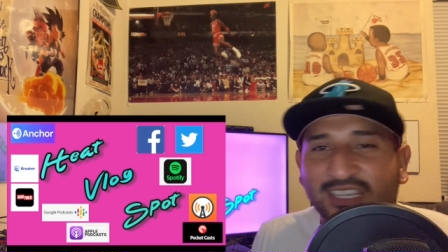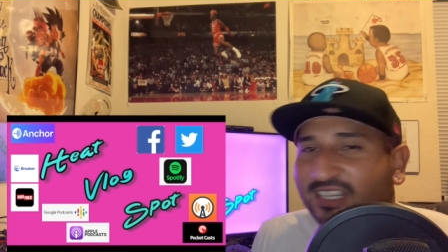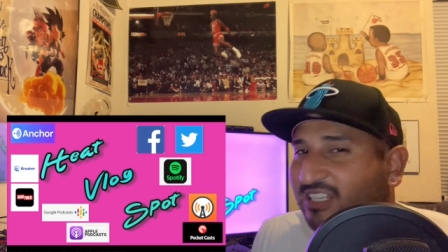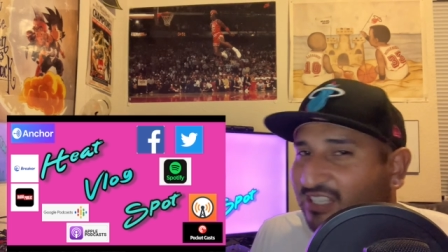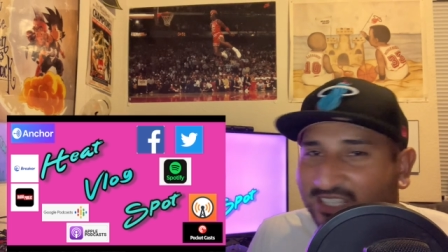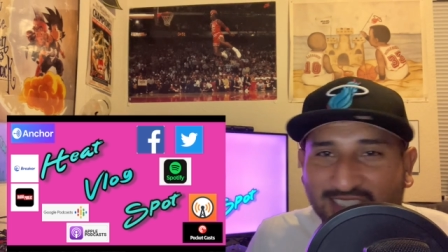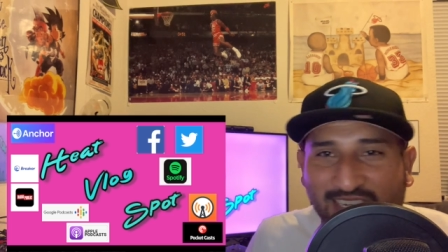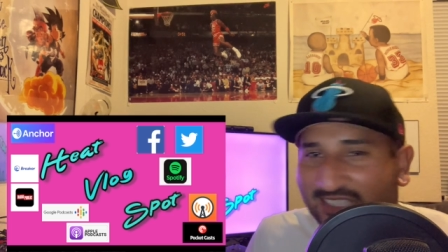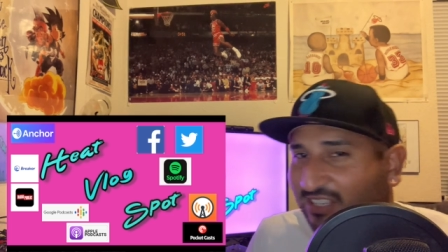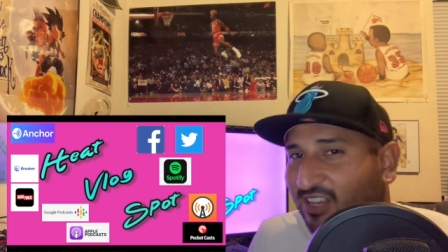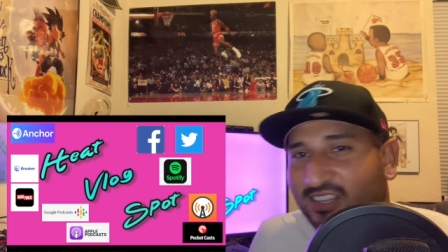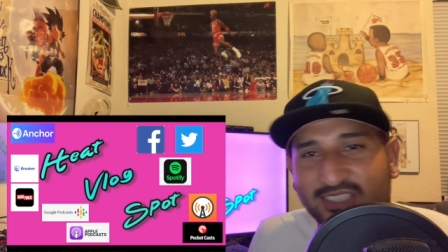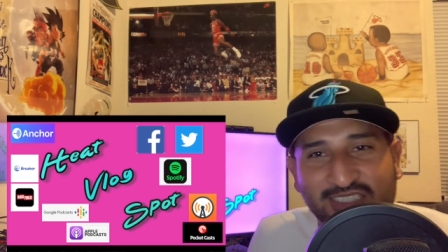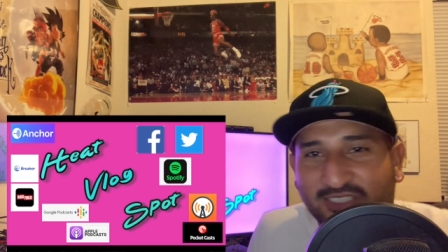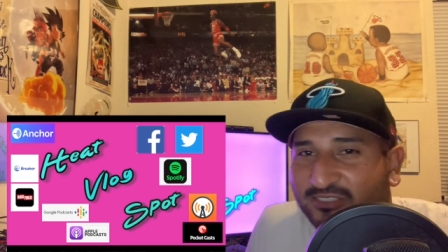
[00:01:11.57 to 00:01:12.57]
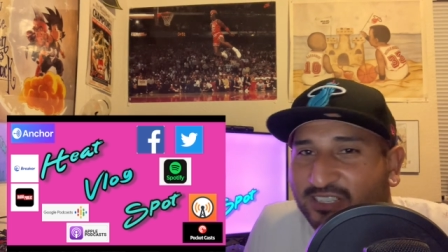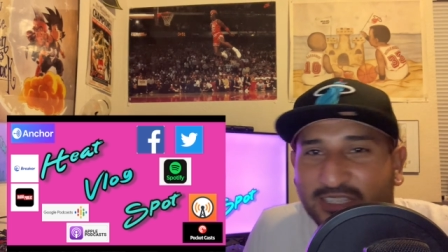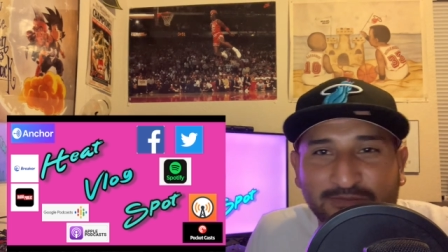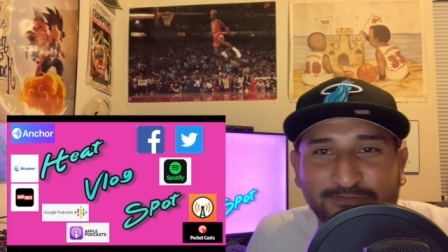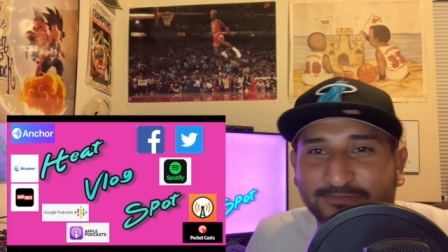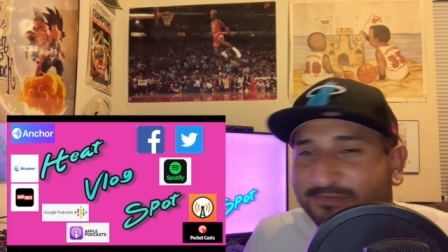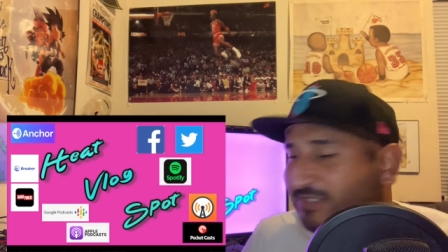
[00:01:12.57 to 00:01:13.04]
Because that's all the
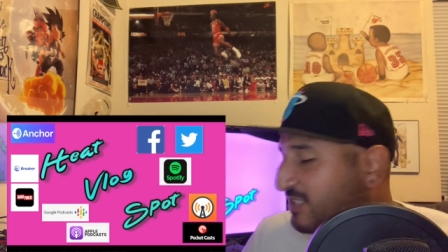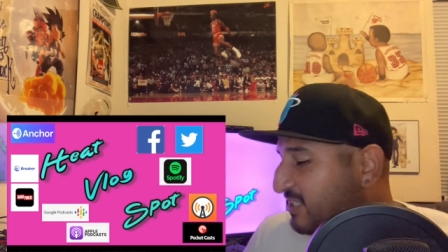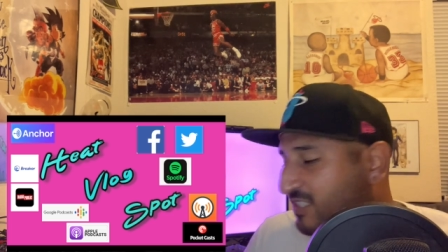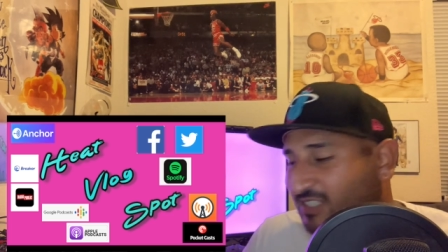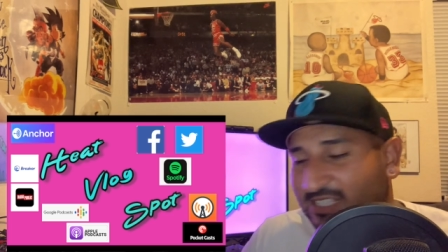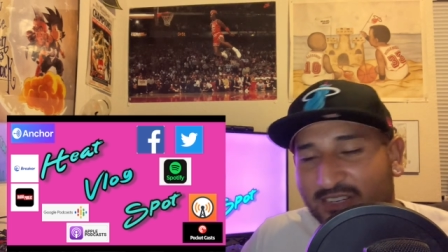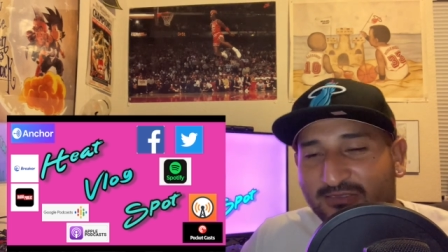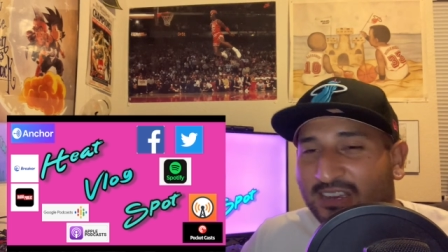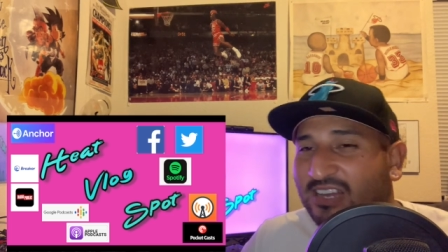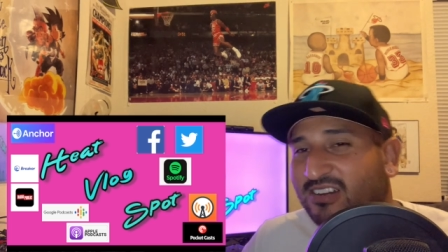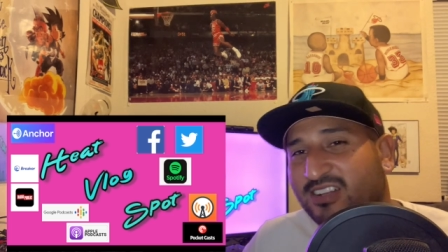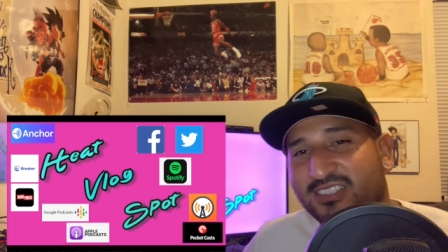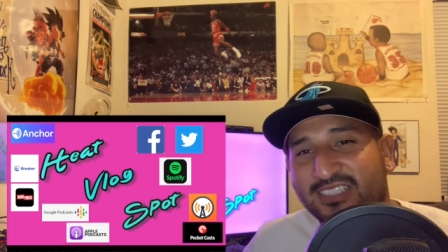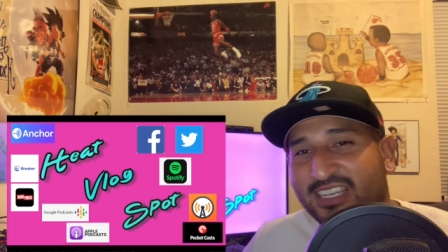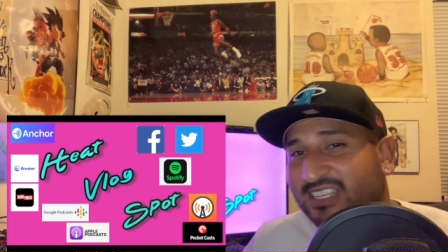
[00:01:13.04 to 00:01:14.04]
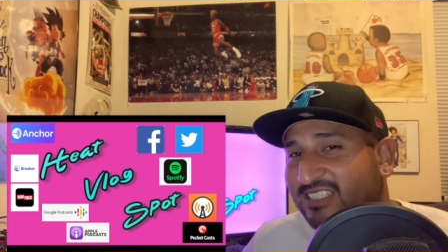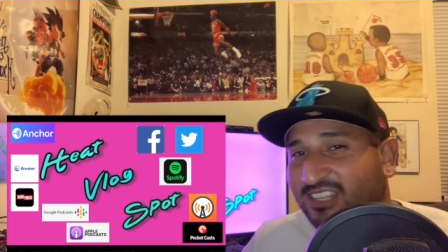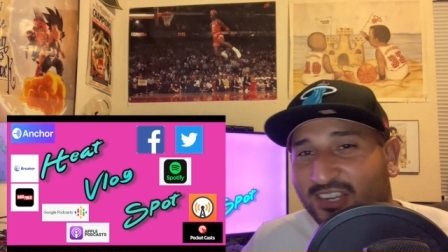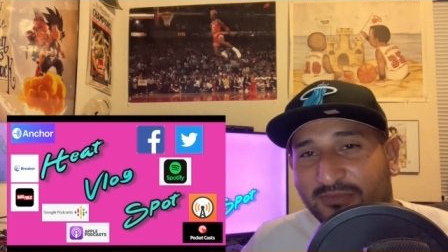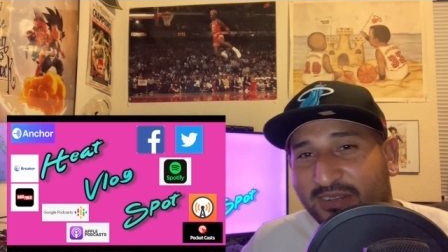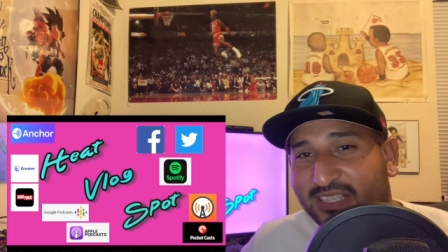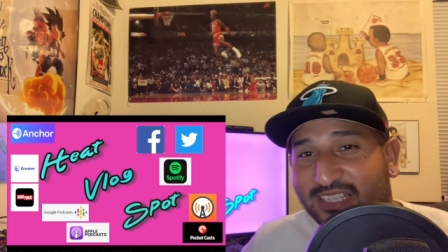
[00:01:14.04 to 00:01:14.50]
dream. Sit around all day and talk
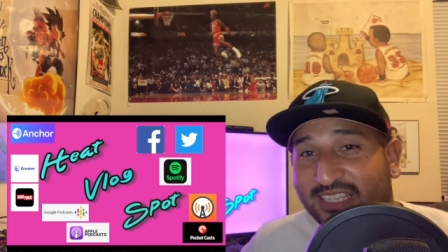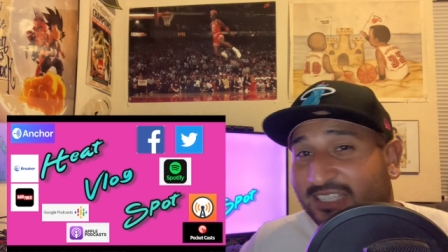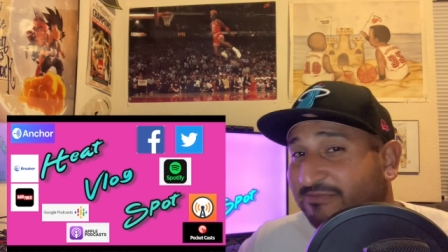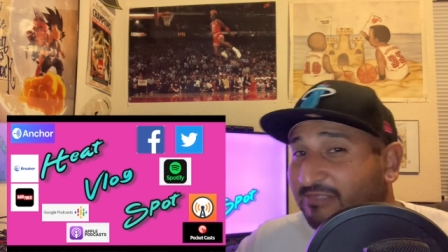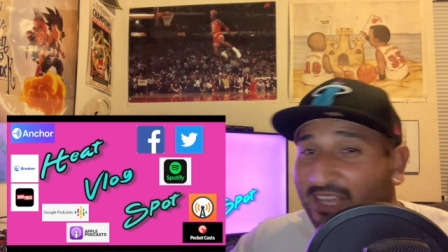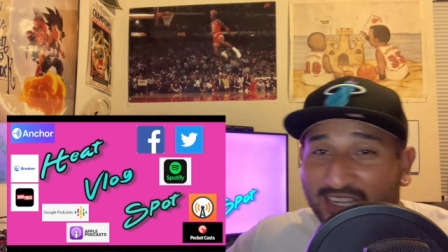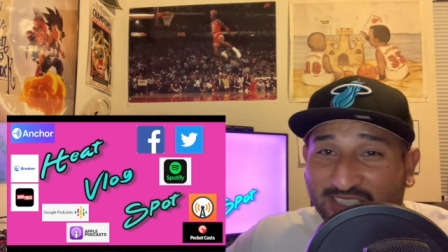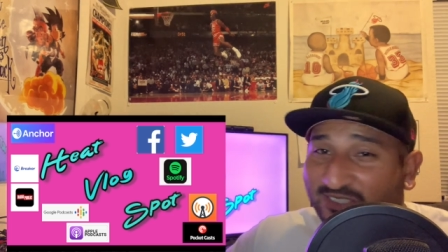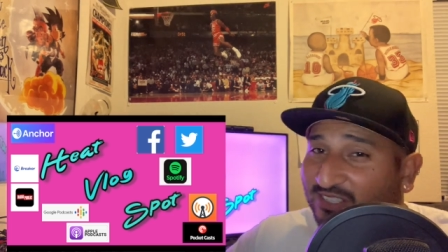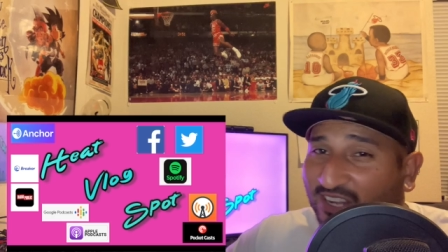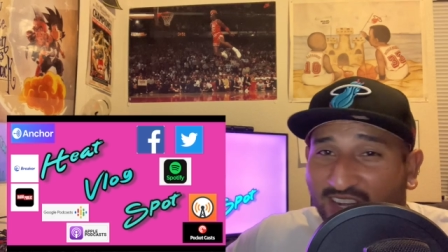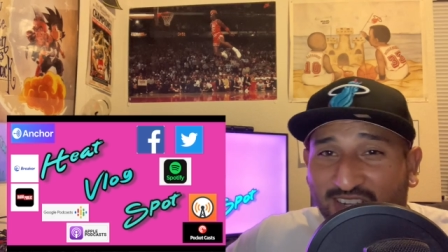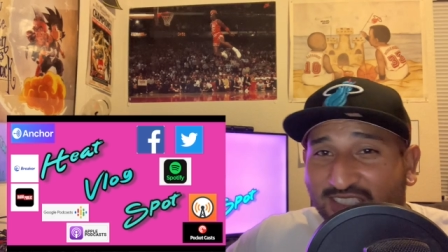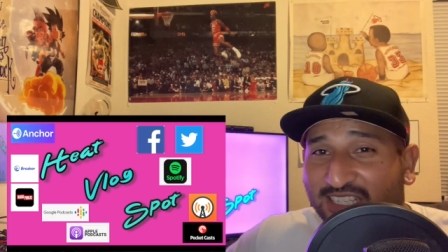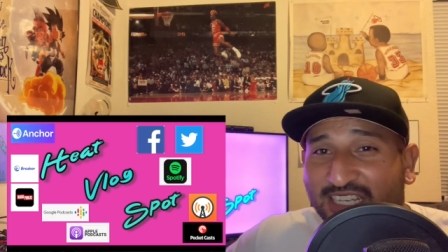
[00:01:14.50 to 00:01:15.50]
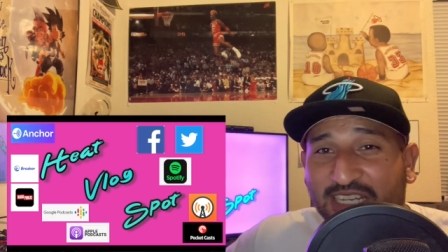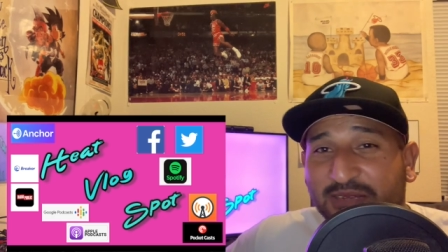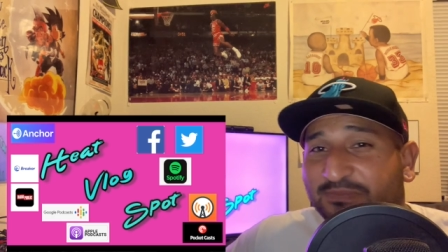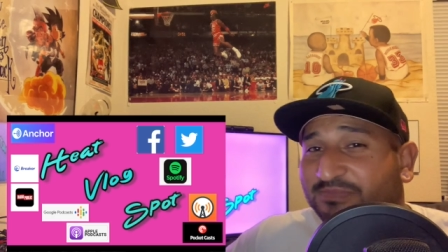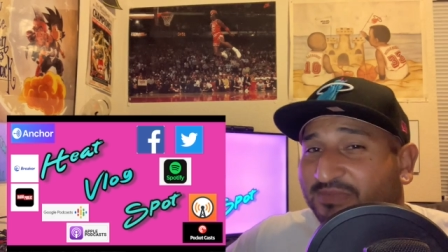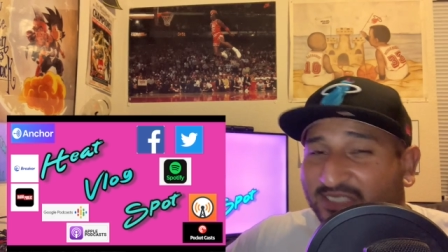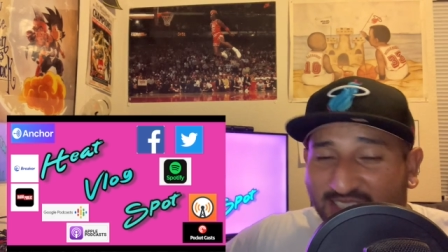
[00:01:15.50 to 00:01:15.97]
about the Heat. I can do that all day.
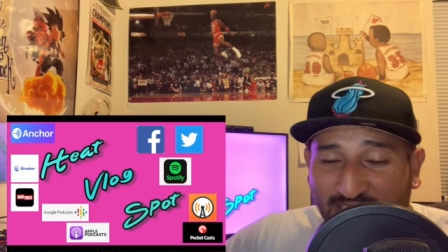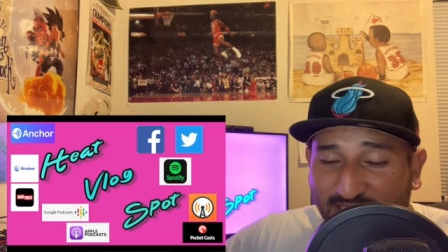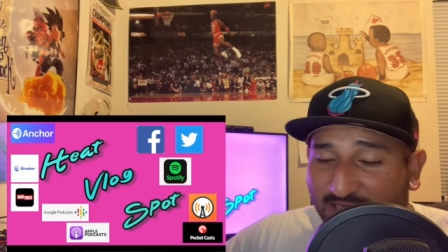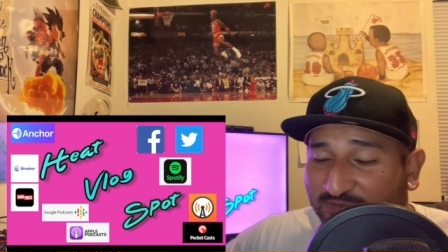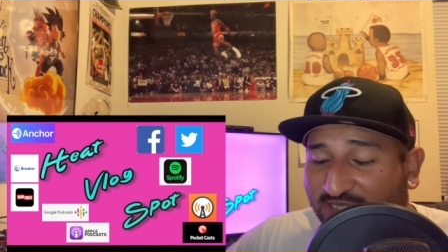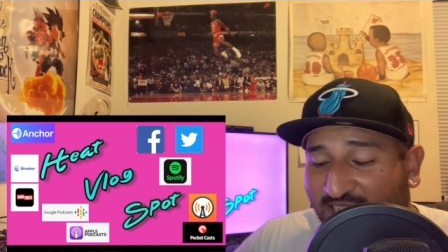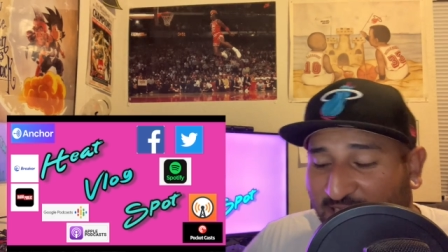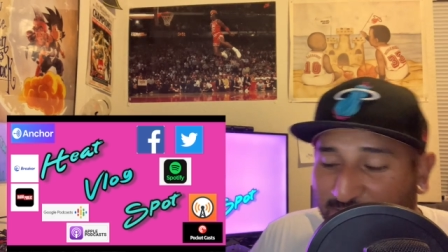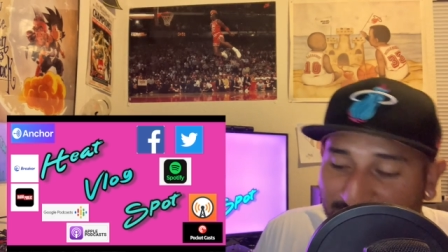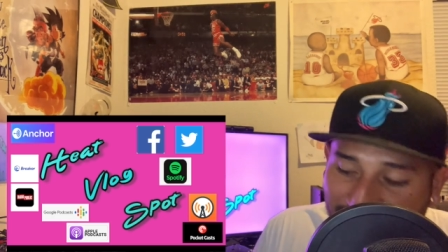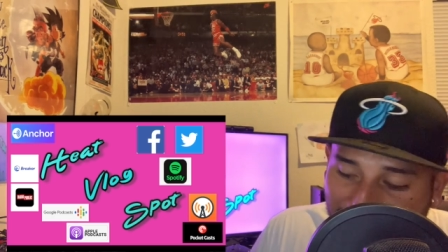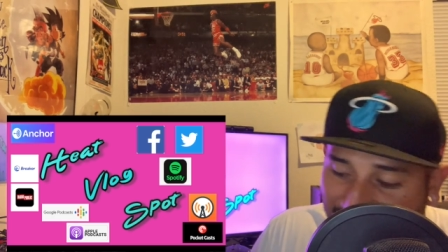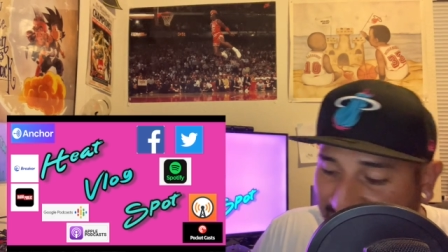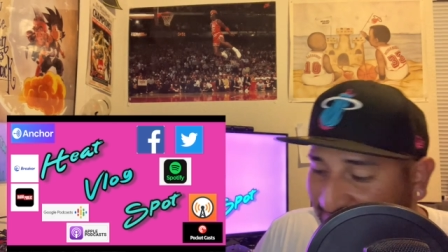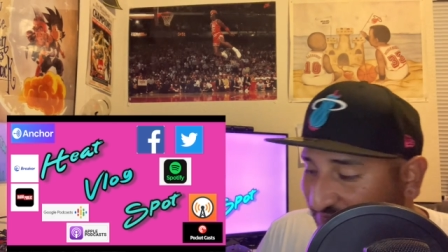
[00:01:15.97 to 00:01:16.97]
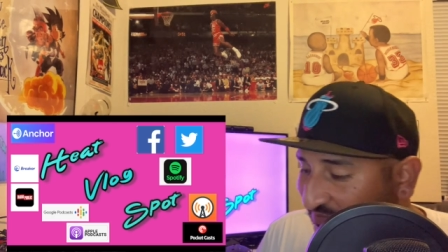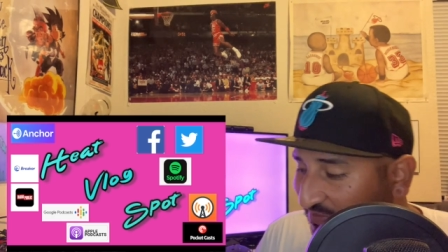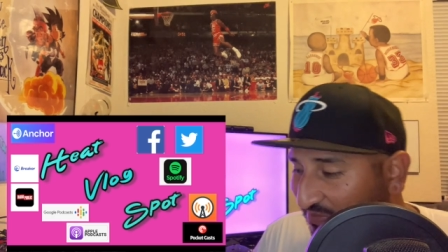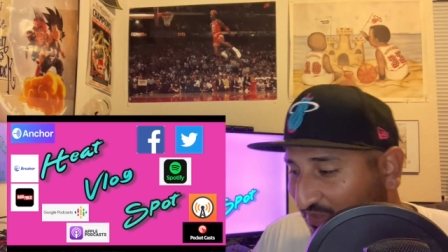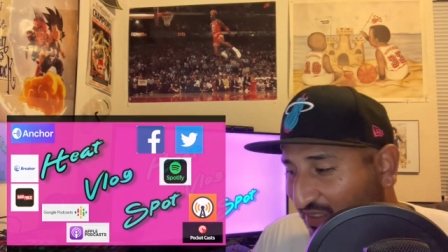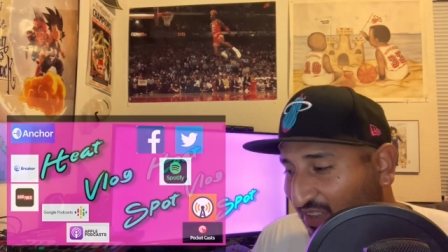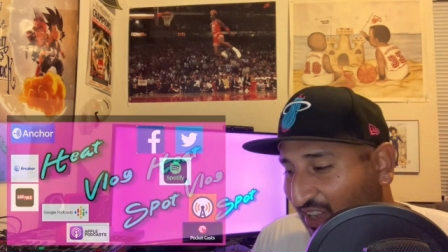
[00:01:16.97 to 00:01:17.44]
So hit me up.
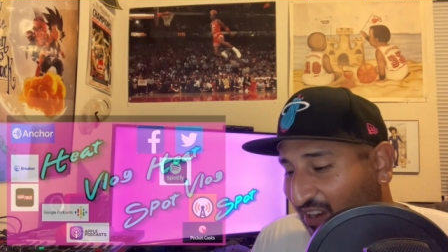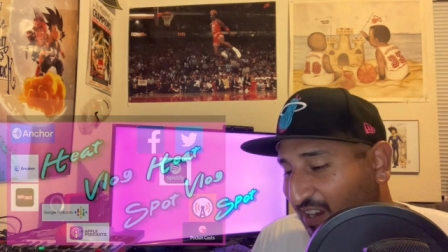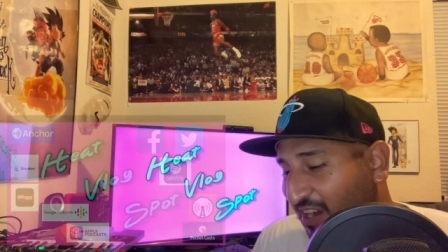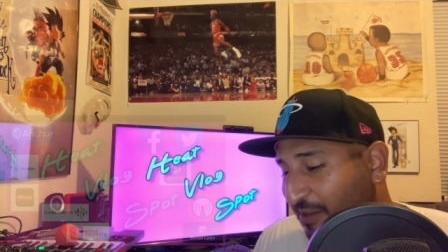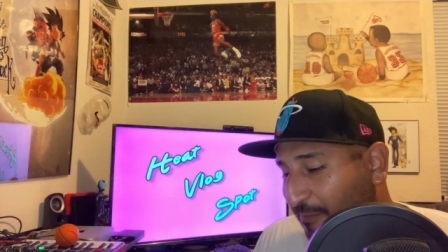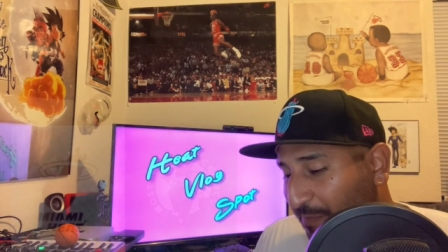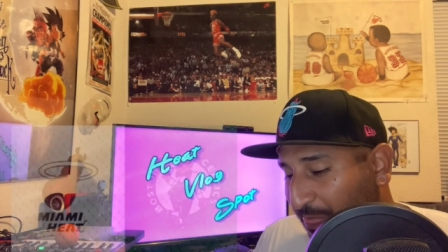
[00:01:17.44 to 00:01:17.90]
Alright.